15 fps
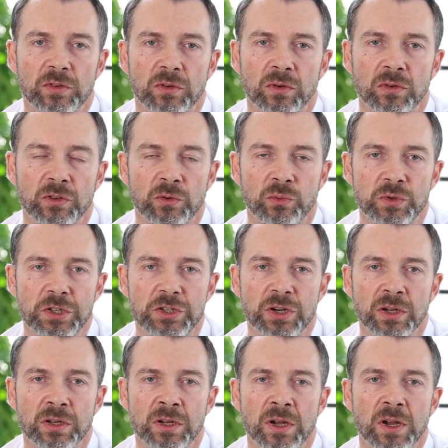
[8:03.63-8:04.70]
So the
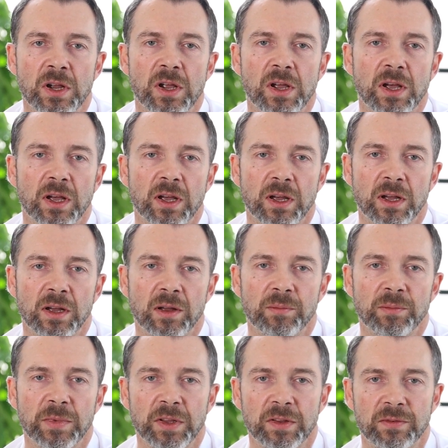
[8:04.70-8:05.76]
region
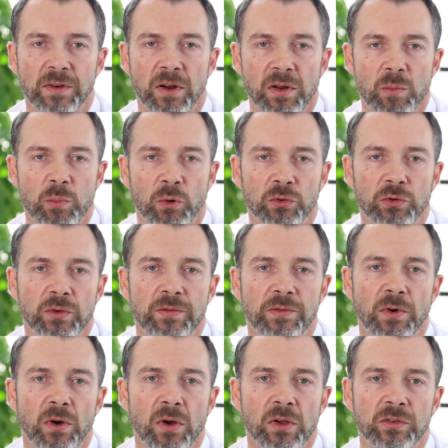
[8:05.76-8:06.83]
is very important
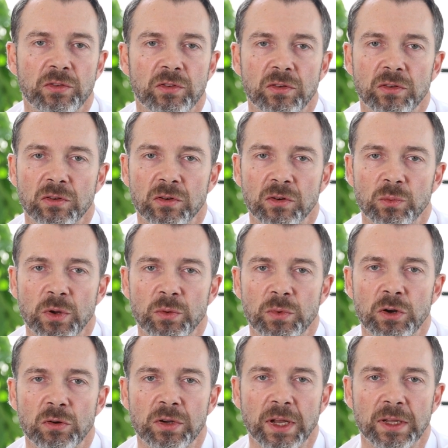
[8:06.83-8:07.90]
for us. When
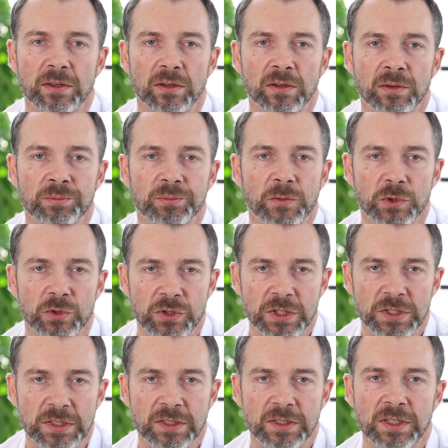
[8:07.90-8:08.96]
we look at the
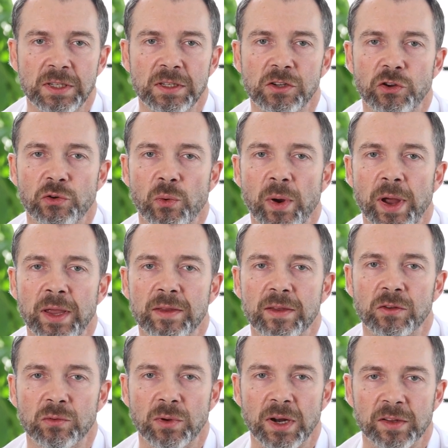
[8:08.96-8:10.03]
GCC,
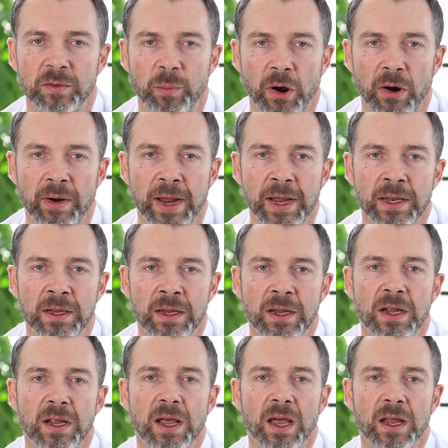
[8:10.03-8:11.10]
Kuwait, as well as Bahrain
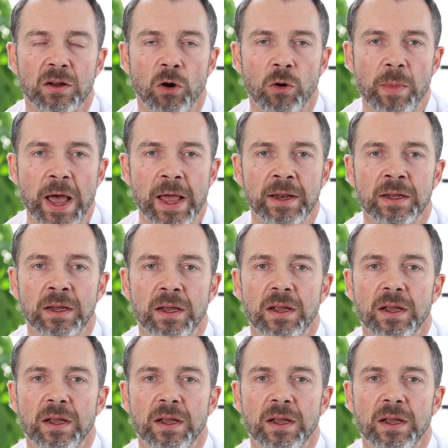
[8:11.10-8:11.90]
and Oman.